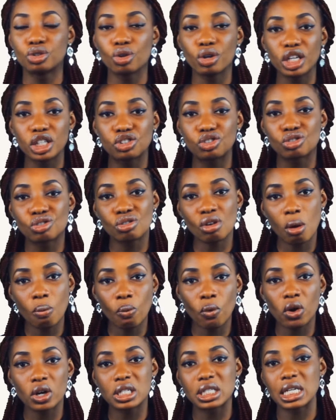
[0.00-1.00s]
So it's
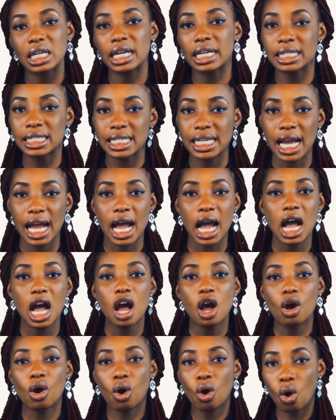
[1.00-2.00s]
somewhat
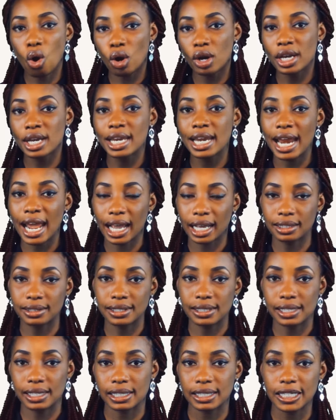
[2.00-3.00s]

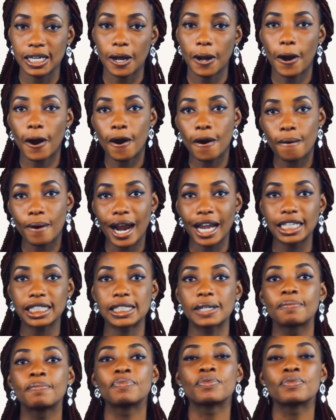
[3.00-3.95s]
interconnected. All right?